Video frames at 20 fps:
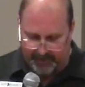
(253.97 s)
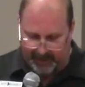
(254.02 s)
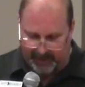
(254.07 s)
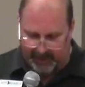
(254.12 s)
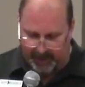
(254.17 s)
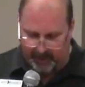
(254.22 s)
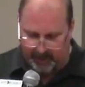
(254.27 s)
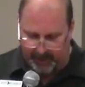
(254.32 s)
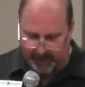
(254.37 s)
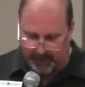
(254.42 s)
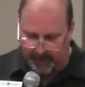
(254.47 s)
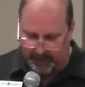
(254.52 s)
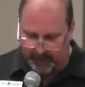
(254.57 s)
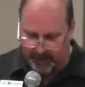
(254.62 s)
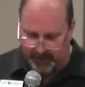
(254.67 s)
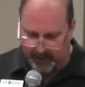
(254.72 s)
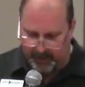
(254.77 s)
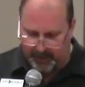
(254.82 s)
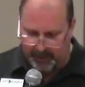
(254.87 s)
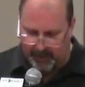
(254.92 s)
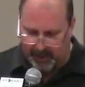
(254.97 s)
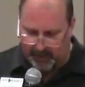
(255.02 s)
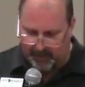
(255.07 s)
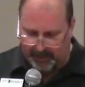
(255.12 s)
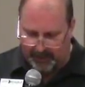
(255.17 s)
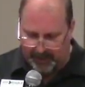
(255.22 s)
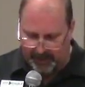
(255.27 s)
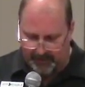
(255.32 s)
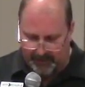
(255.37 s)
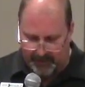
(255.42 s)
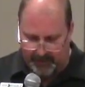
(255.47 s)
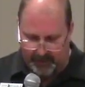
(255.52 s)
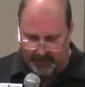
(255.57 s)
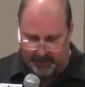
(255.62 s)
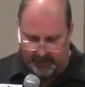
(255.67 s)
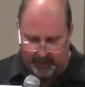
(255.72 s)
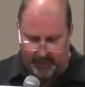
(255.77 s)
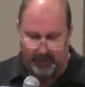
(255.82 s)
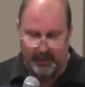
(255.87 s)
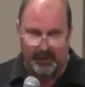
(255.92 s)
I would encourage you to drop by and visit
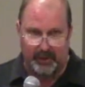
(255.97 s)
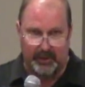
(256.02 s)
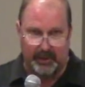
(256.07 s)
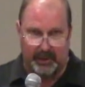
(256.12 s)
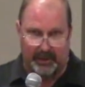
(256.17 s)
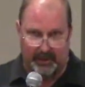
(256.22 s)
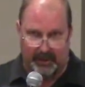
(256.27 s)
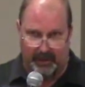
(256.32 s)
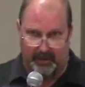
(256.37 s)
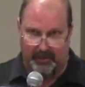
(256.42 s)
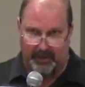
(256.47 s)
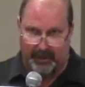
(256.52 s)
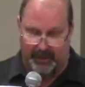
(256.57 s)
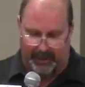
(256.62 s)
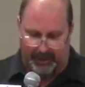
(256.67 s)
their newest exhibit,